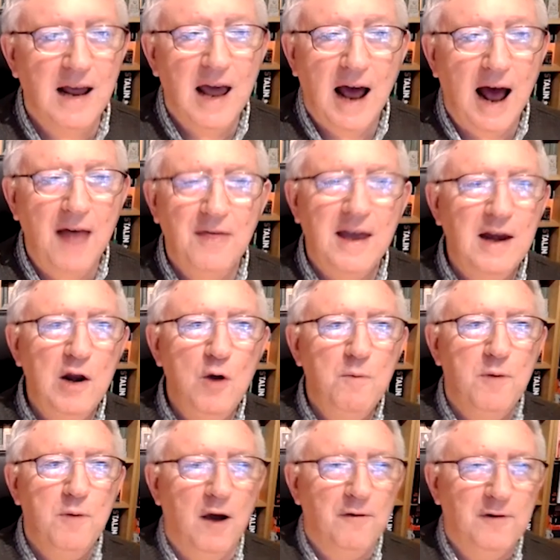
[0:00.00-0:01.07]
and they knew
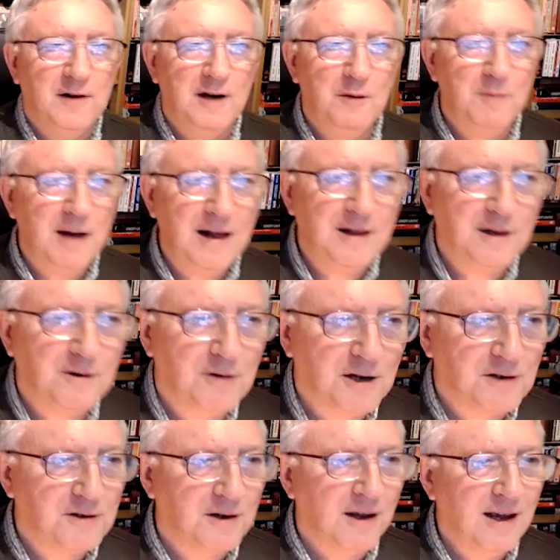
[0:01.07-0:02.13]
perfectly well that
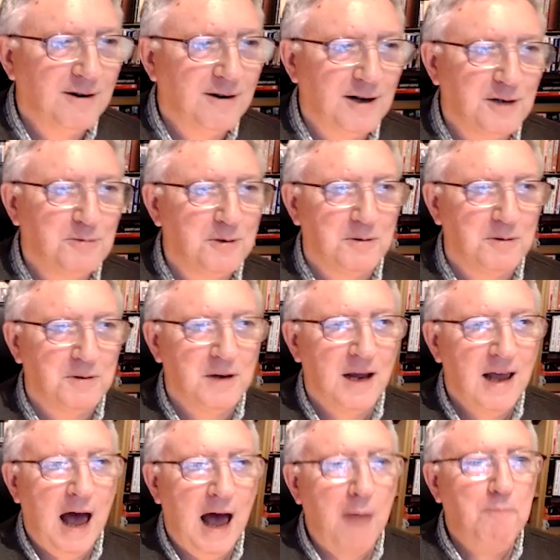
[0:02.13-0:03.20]
Christmas was
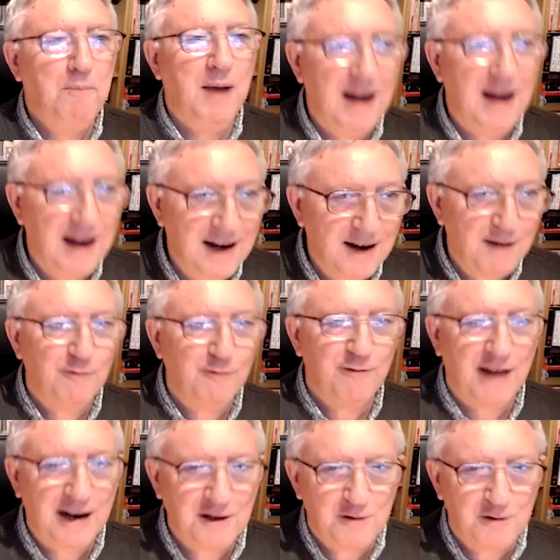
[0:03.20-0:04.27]
a pagan
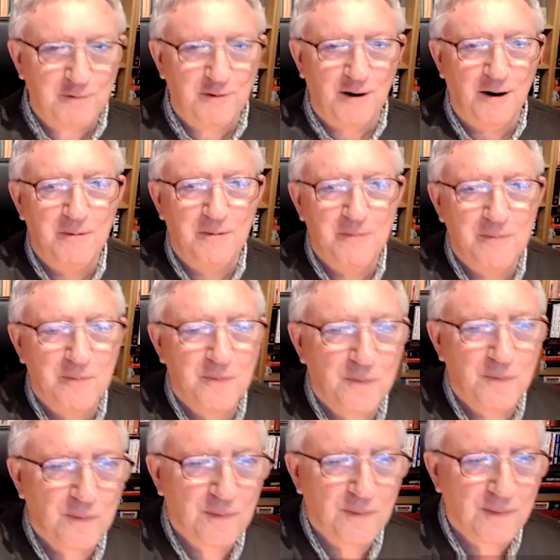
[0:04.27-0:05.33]
festival.
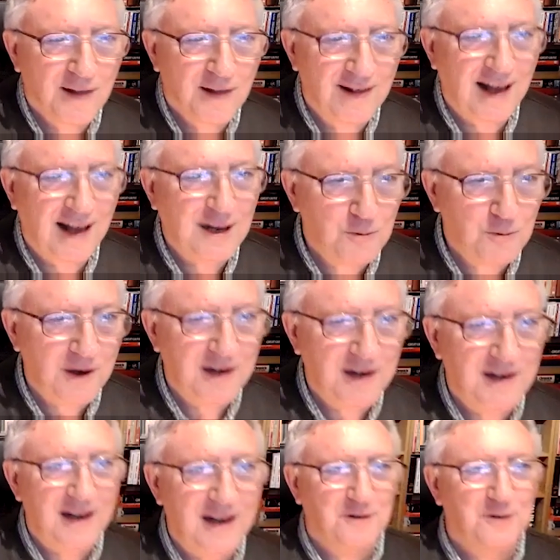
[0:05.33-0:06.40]
That's what it
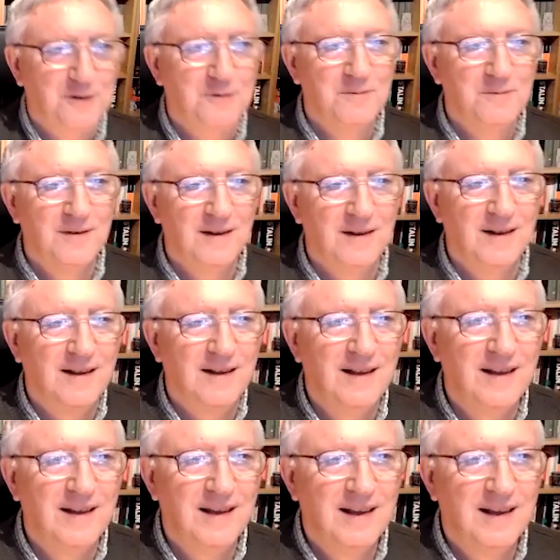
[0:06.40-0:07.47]
is.
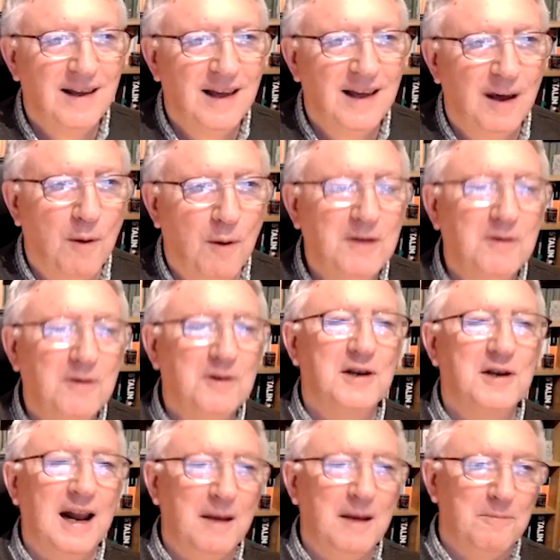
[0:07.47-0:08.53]
What you're
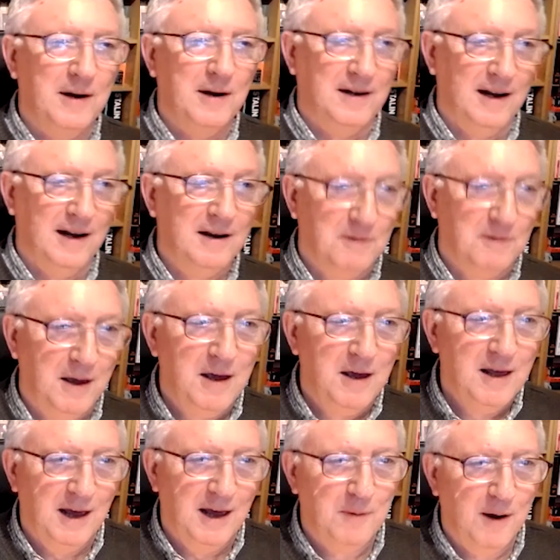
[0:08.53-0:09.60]
celebrating,
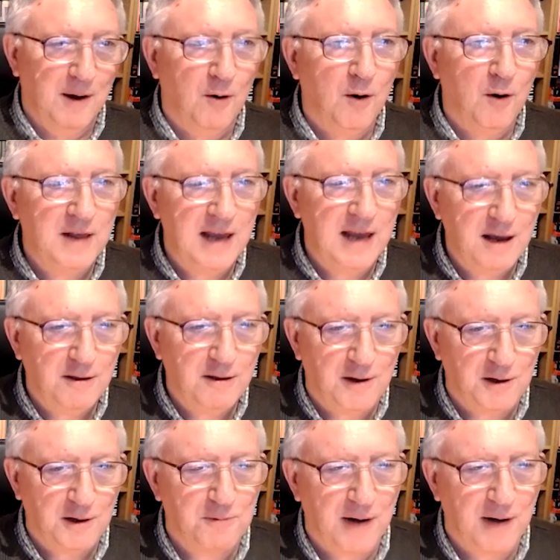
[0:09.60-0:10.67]
there we are, all the
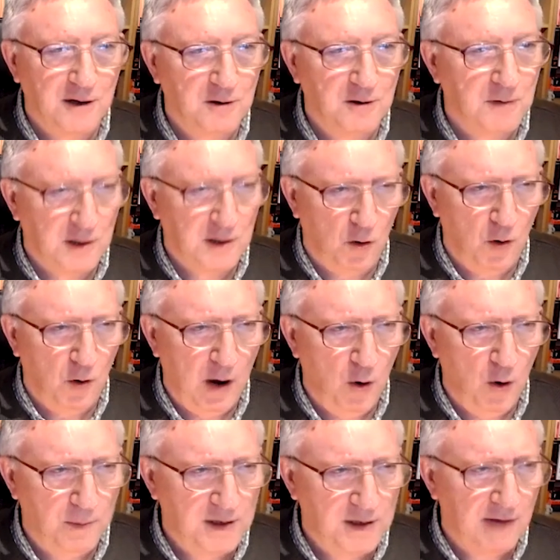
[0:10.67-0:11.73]
atheists present, which I
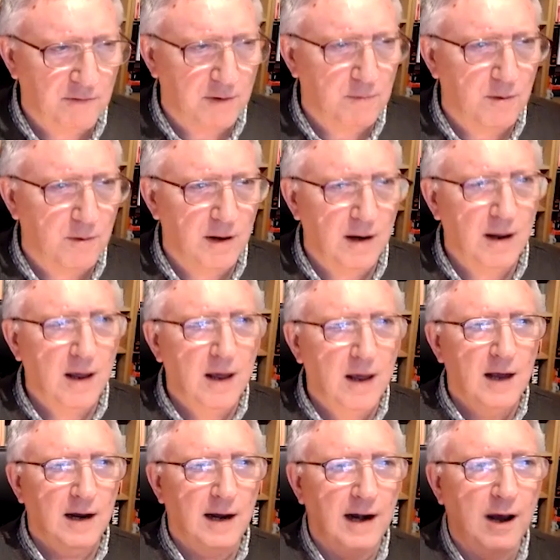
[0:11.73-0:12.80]
hope is everybody,
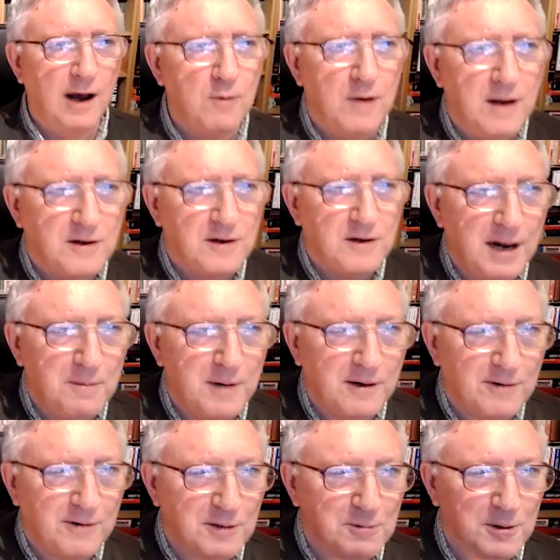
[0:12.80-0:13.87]
can now celebrate
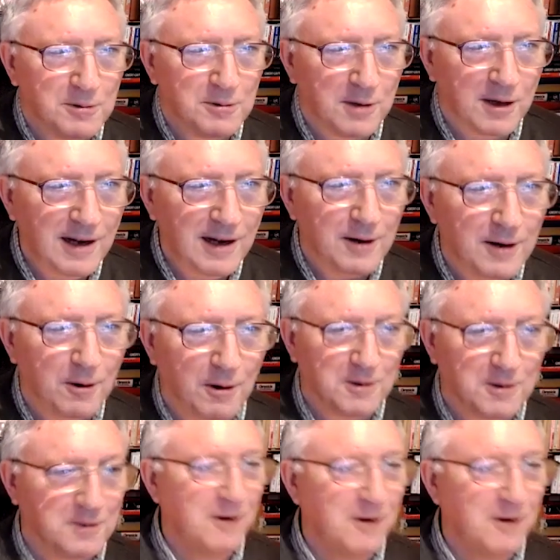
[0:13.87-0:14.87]
Christmas with a clear conscience.